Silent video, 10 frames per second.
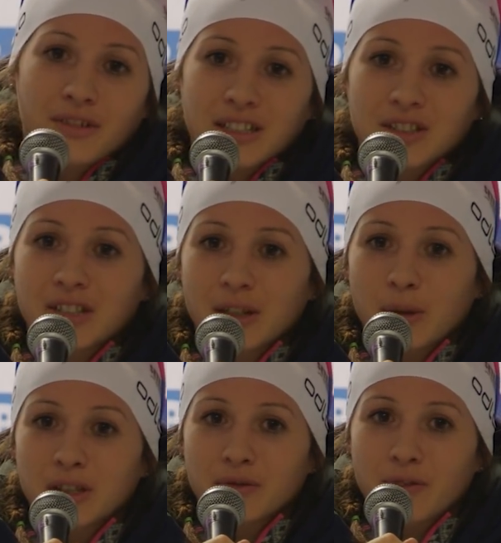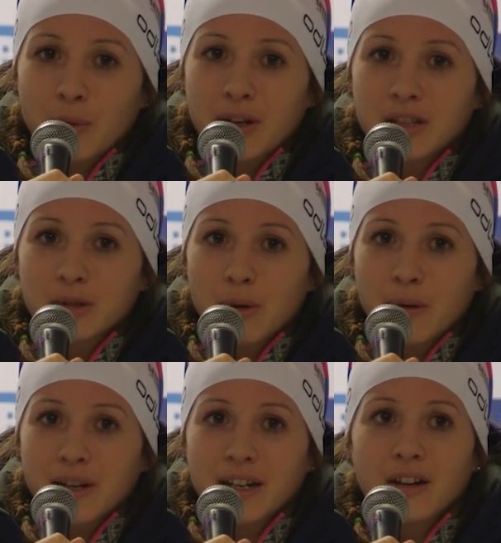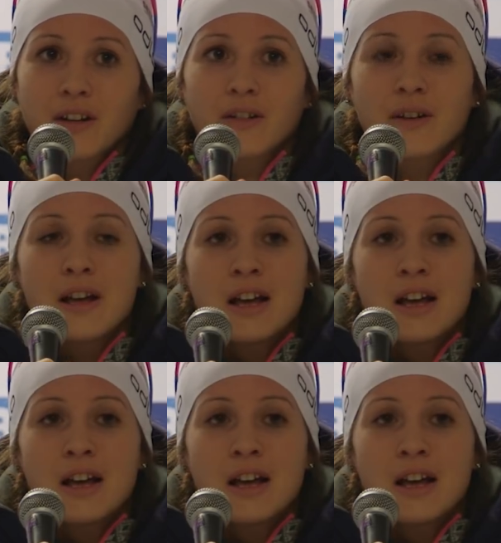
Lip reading: yesterday was very inspiring on